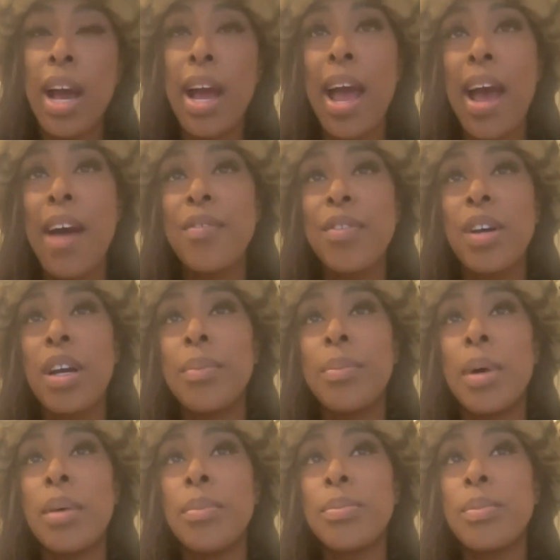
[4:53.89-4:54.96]
I
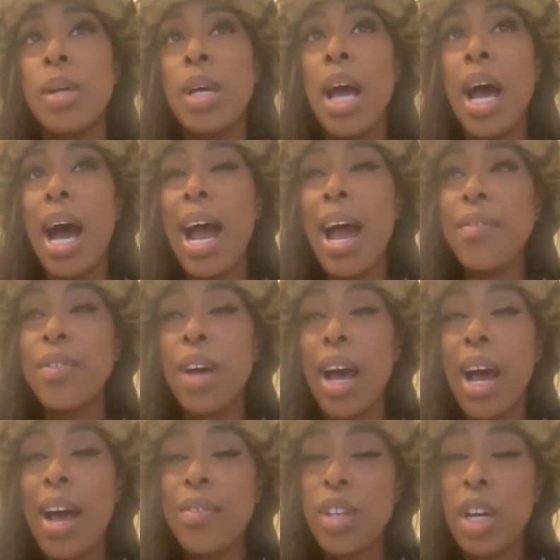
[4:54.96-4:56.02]
have come up I
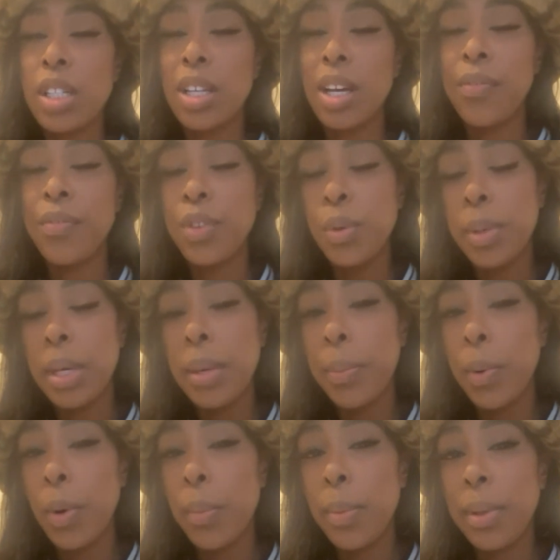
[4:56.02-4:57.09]
have talked to a
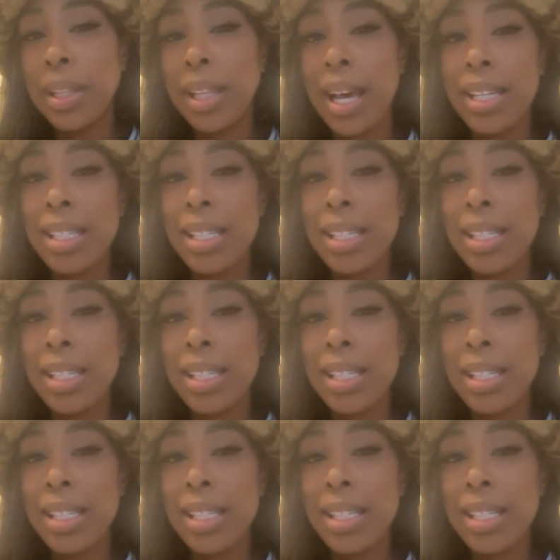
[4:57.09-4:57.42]
few people,